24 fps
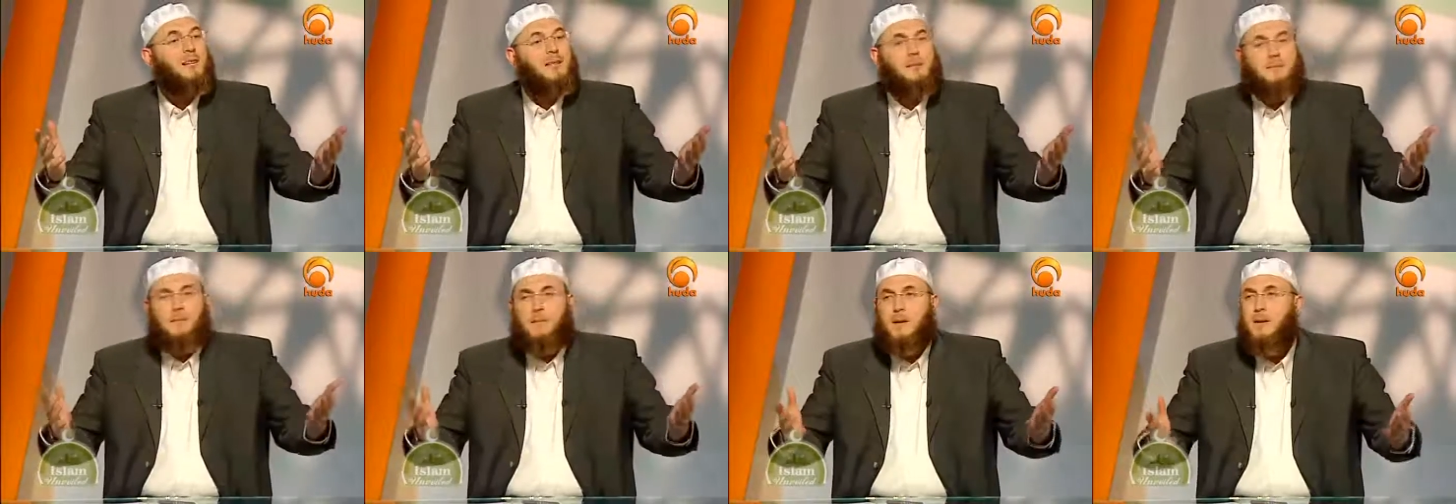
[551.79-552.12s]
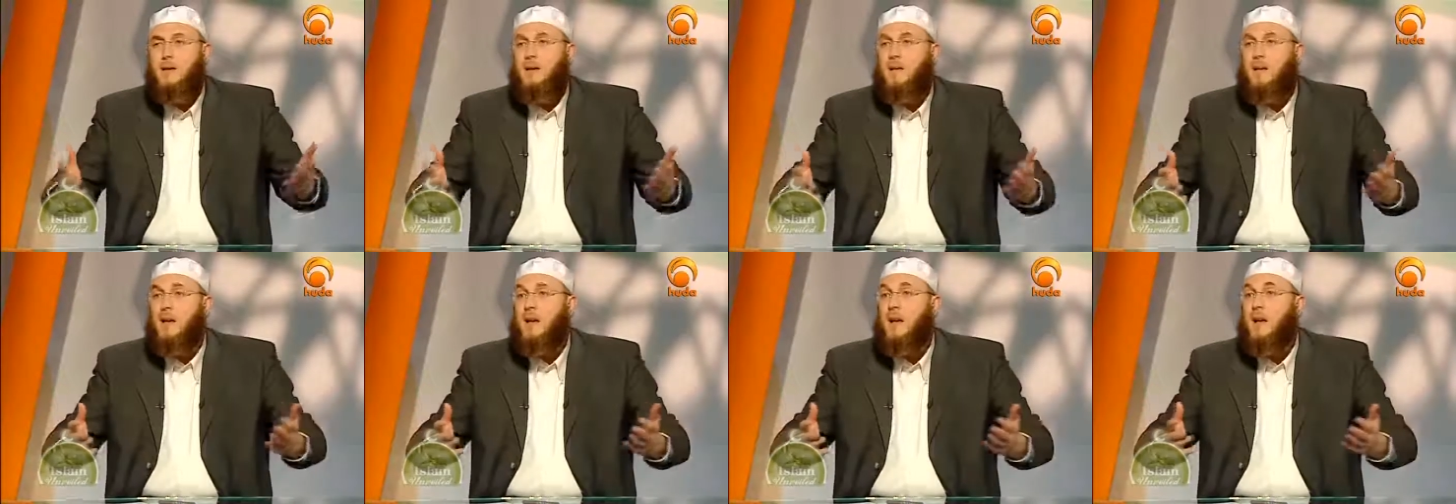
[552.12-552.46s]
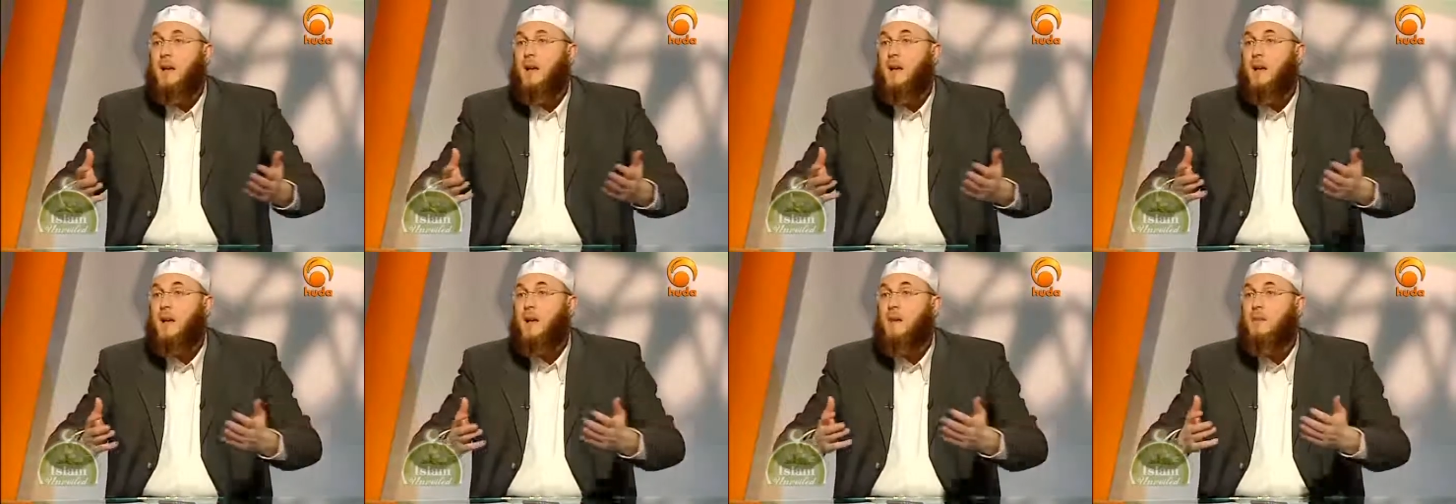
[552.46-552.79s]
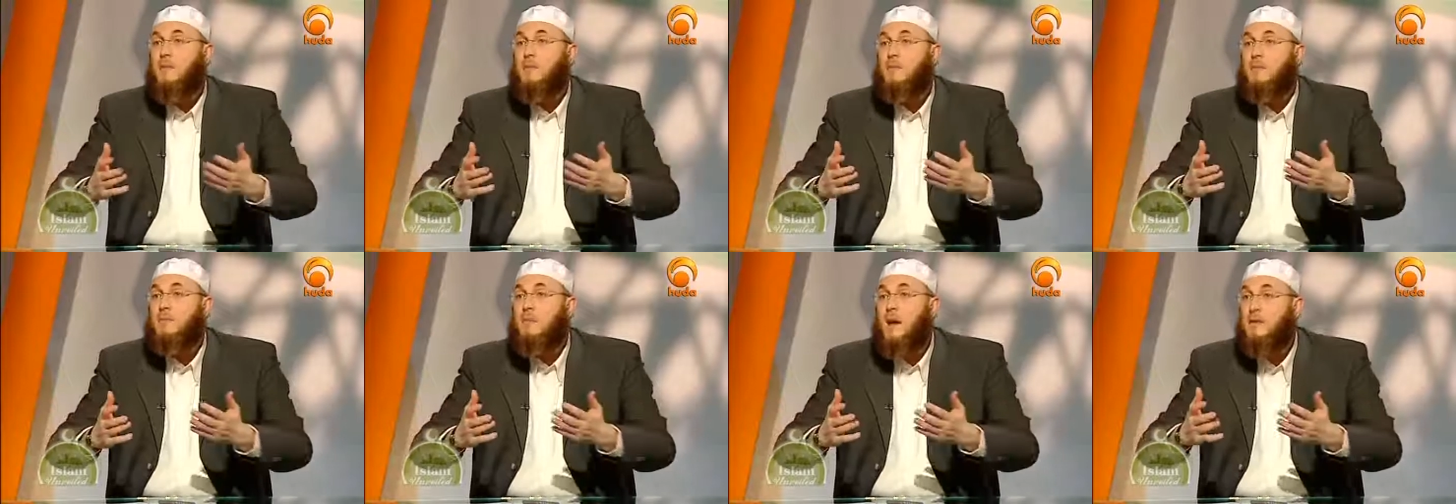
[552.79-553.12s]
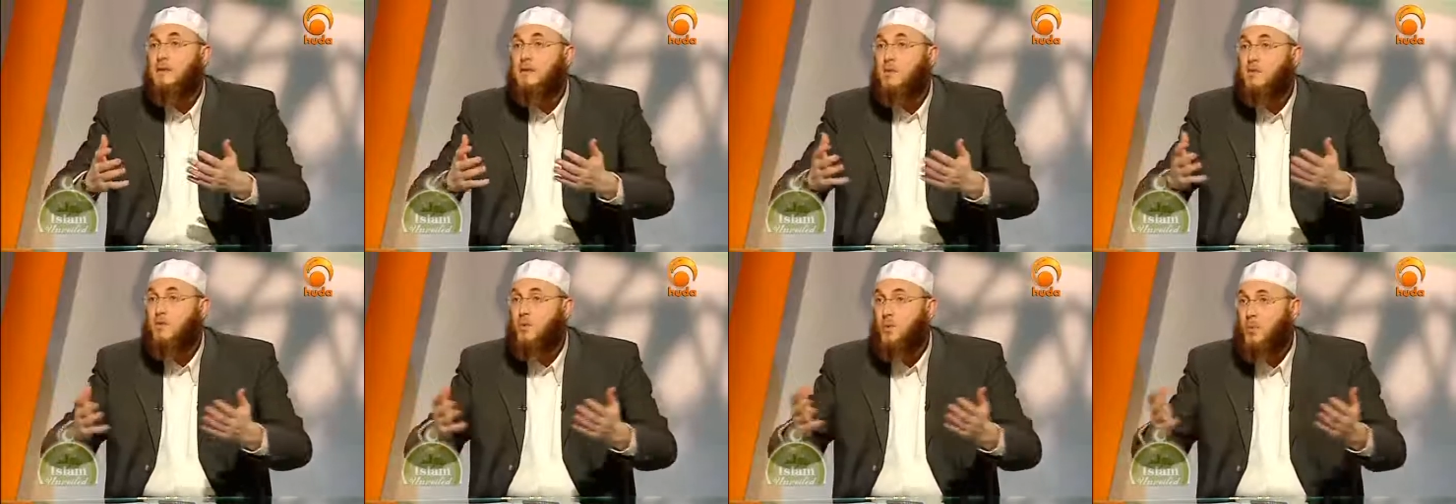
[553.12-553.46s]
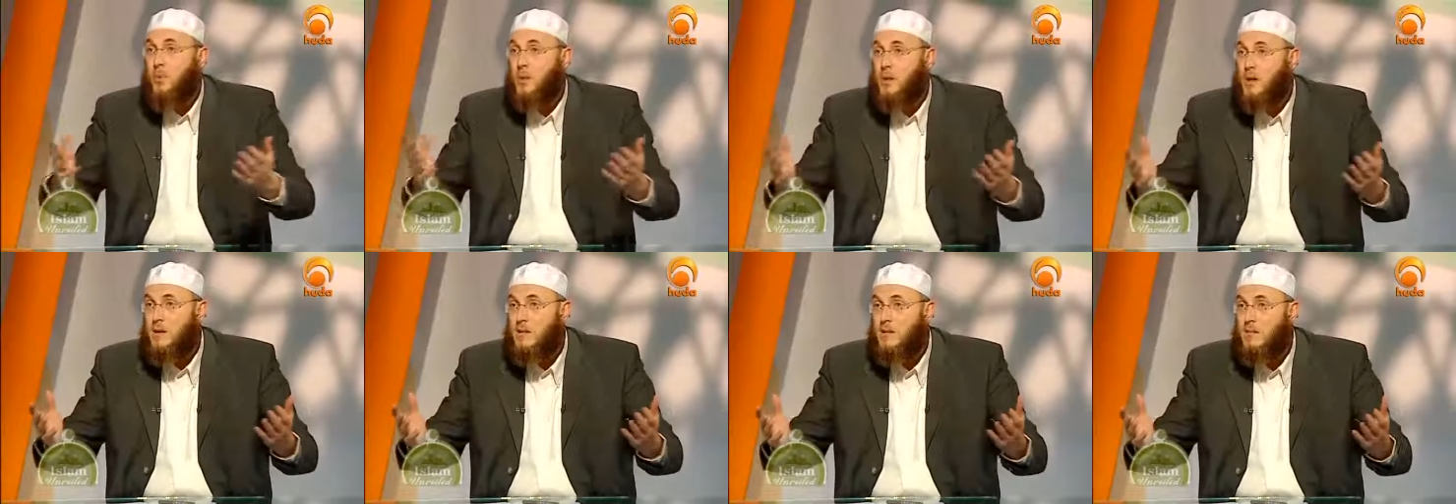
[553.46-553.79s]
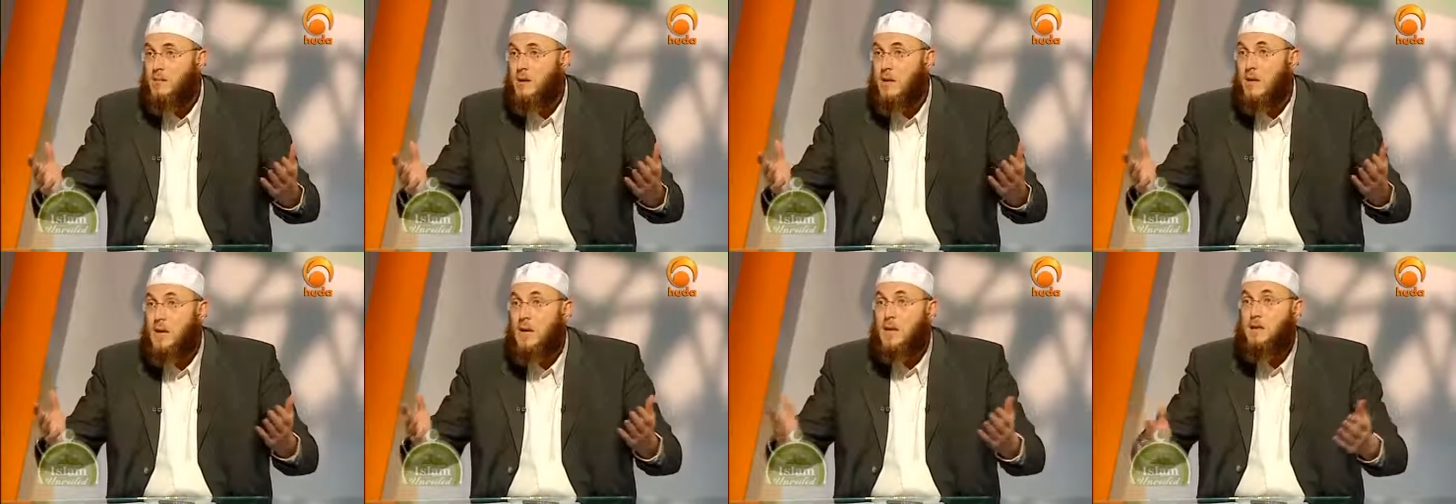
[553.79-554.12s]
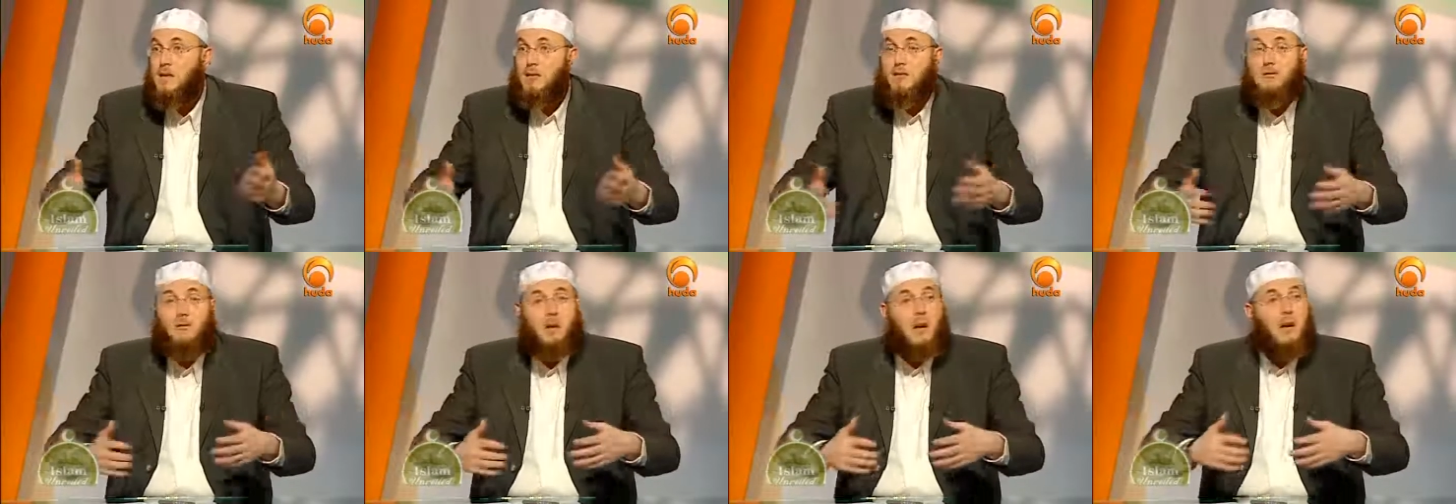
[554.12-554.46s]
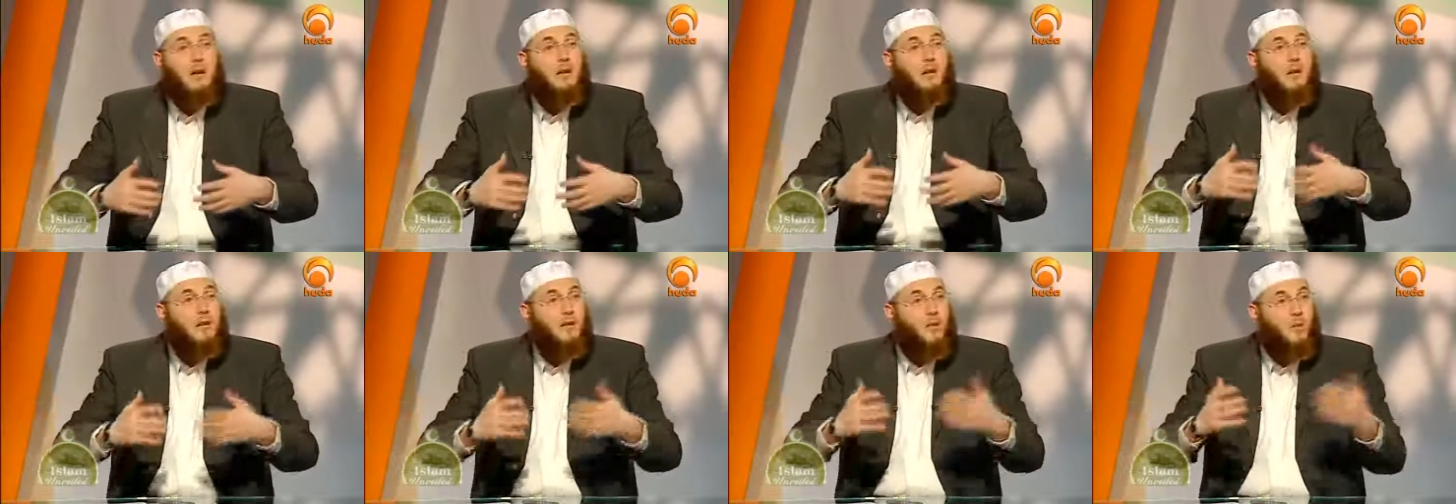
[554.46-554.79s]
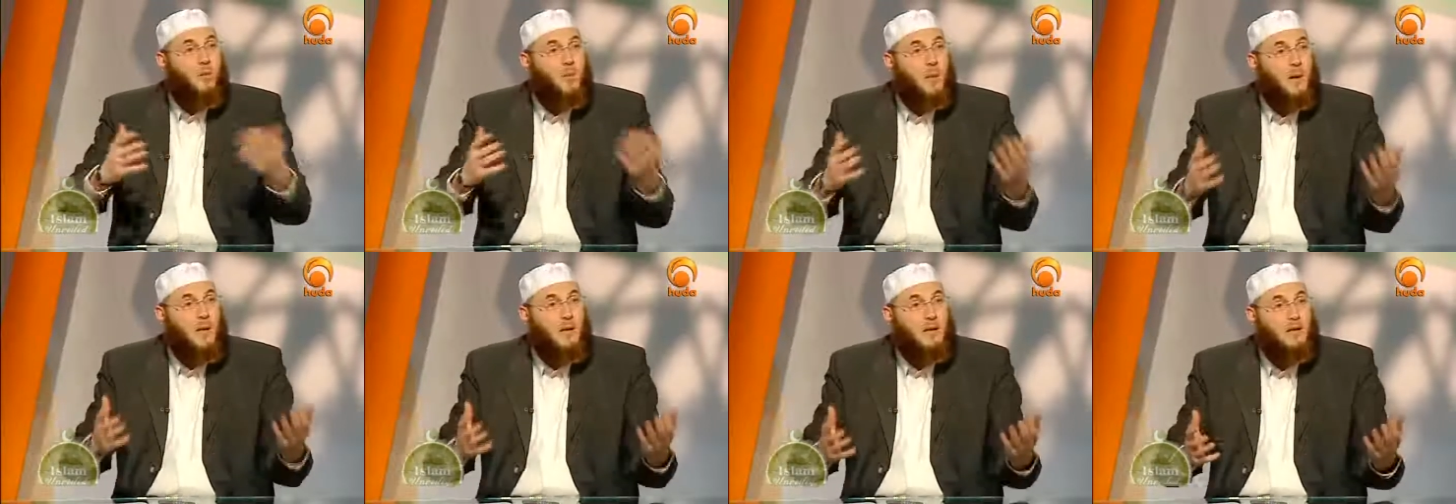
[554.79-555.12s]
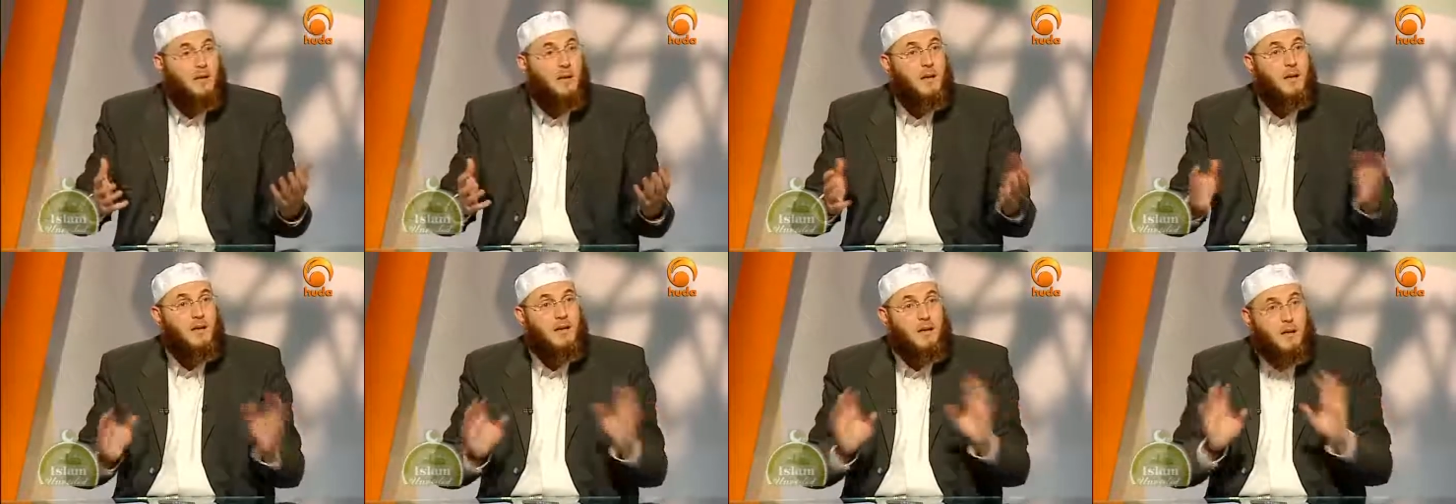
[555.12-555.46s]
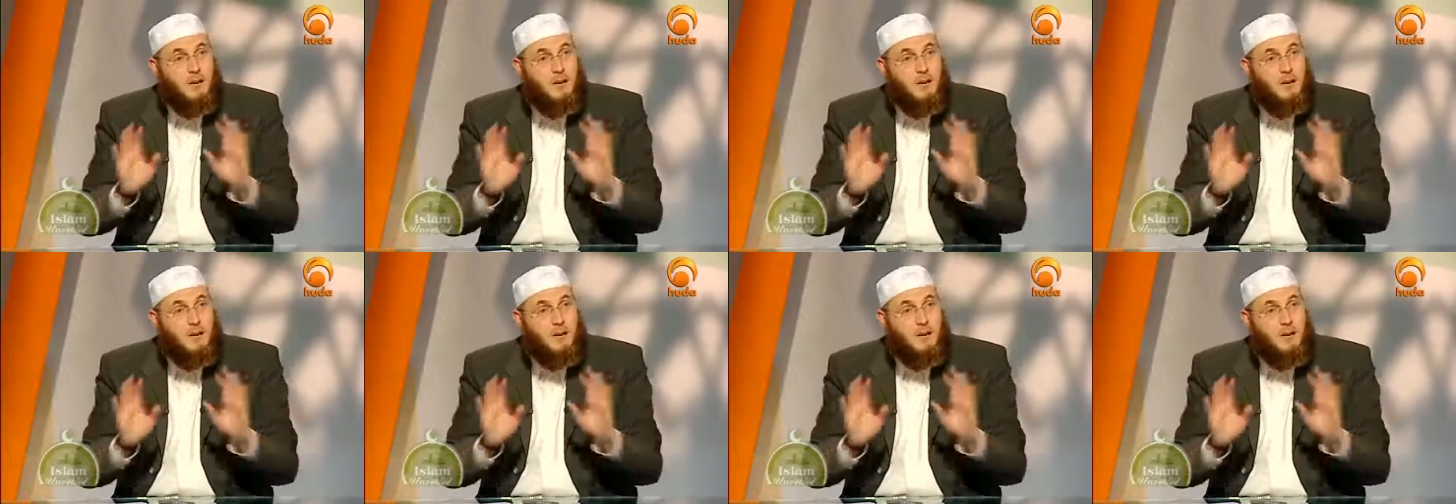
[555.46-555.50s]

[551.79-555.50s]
Spread the message of peace, the greeting of peace.